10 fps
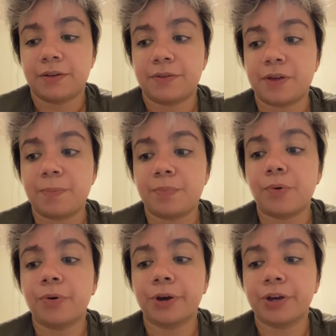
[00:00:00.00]
the
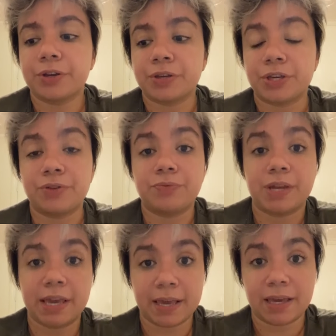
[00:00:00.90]
more
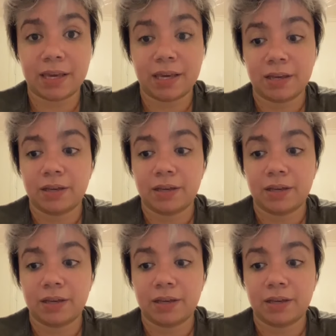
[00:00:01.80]
unique